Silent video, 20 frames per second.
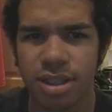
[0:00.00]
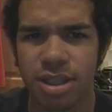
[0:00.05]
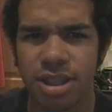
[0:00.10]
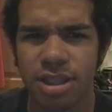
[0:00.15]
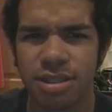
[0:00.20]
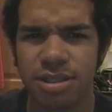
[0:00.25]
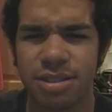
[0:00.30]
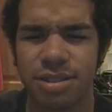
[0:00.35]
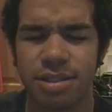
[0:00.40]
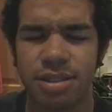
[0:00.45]
you
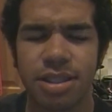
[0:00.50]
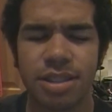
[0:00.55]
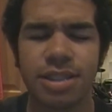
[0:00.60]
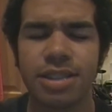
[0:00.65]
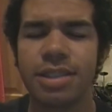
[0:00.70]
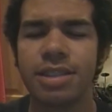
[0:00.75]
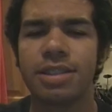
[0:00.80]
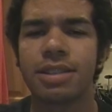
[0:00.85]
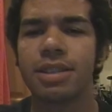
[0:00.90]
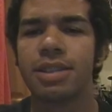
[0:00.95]
know, it's
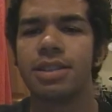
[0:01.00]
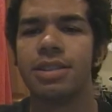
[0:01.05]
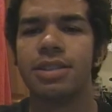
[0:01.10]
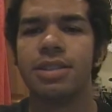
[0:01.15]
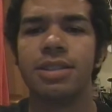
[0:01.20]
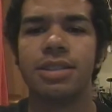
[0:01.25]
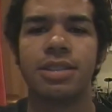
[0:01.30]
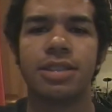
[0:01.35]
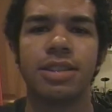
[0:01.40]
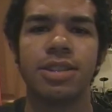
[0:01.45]
just it's like
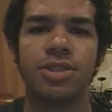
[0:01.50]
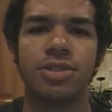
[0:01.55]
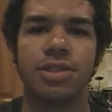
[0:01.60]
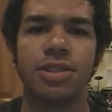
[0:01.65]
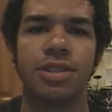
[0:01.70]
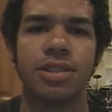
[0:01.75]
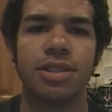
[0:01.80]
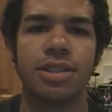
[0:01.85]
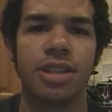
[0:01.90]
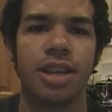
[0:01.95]
again, it's
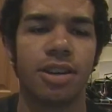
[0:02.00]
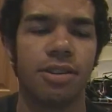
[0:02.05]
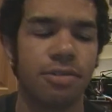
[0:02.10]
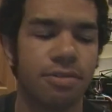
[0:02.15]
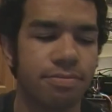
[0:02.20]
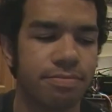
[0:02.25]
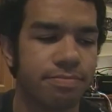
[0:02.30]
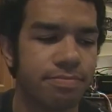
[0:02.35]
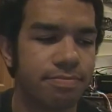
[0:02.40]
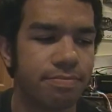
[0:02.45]
interesting to see
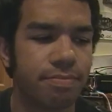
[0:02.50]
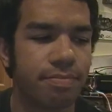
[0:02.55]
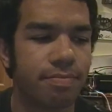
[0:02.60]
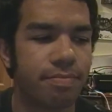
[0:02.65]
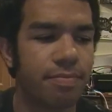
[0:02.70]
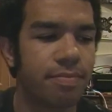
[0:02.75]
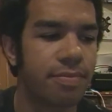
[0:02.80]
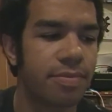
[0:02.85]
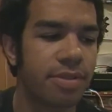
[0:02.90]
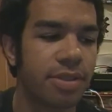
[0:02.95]
how
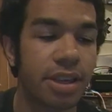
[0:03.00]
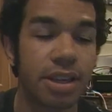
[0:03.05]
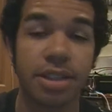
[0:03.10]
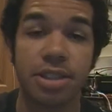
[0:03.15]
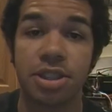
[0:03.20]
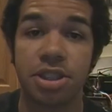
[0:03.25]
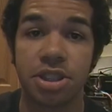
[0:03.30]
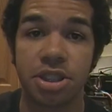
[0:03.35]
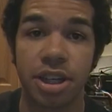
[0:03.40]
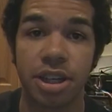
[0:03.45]

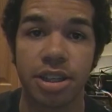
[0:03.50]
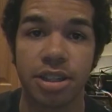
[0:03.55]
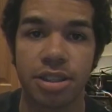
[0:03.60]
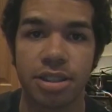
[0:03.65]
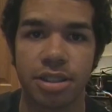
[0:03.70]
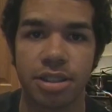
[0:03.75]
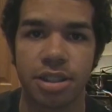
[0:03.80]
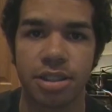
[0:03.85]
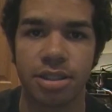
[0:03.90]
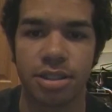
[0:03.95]
things
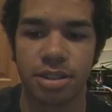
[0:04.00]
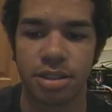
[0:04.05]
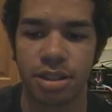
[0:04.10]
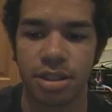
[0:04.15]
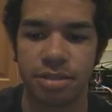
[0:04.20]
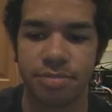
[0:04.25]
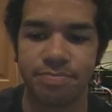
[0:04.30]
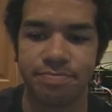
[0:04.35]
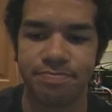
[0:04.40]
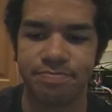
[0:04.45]
change as
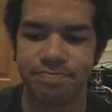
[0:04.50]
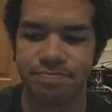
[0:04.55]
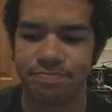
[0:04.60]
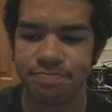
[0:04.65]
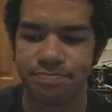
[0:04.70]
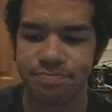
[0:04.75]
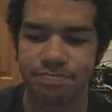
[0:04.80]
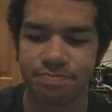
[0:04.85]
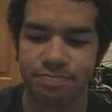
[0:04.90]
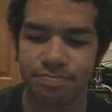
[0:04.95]
um,
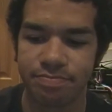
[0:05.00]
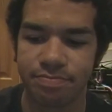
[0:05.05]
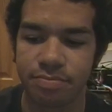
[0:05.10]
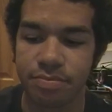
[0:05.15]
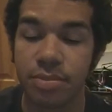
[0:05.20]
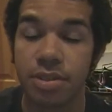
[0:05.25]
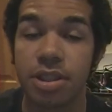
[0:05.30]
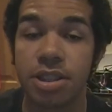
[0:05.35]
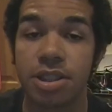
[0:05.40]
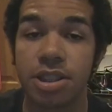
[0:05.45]

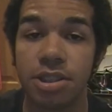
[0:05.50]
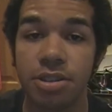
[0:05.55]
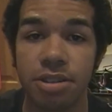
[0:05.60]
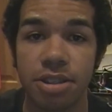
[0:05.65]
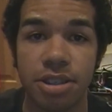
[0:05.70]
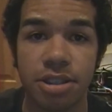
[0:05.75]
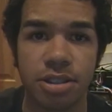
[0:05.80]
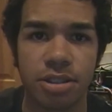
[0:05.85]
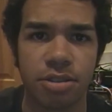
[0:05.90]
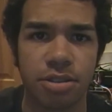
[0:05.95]
a
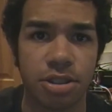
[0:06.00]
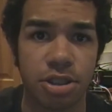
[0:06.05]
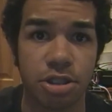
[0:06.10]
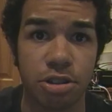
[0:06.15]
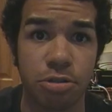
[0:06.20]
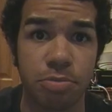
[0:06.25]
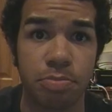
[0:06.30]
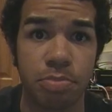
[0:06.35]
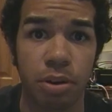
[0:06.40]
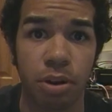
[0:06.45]
series or a
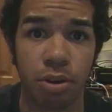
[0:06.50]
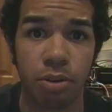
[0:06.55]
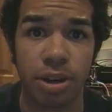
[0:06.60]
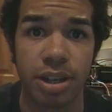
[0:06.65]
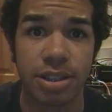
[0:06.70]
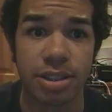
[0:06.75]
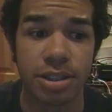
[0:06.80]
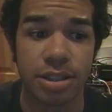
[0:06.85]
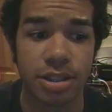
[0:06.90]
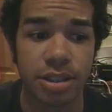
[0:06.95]
show
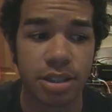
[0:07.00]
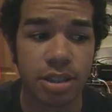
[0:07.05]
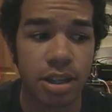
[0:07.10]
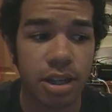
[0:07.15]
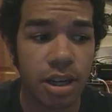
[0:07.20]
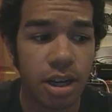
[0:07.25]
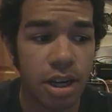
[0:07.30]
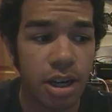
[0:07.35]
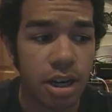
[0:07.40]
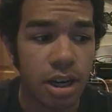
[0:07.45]
progresses.
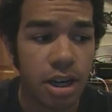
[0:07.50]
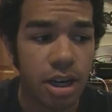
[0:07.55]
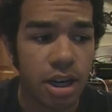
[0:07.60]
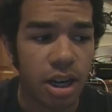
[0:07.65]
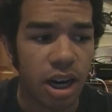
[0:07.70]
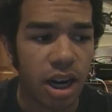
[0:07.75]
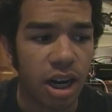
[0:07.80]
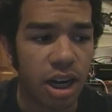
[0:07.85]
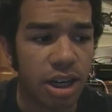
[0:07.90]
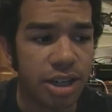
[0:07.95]

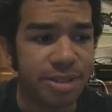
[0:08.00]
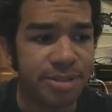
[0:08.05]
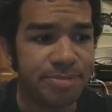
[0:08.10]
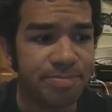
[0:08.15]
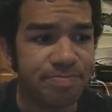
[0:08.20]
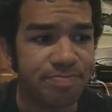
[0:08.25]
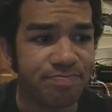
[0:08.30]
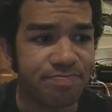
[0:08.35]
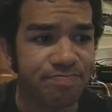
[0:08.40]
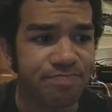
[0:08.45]

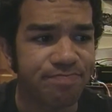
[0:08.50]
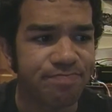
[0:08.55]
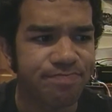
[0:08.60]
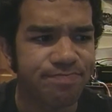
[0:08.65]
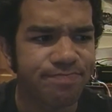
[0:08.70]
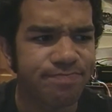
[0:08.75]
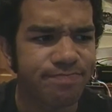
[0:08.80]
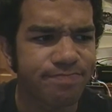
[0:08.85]
Um,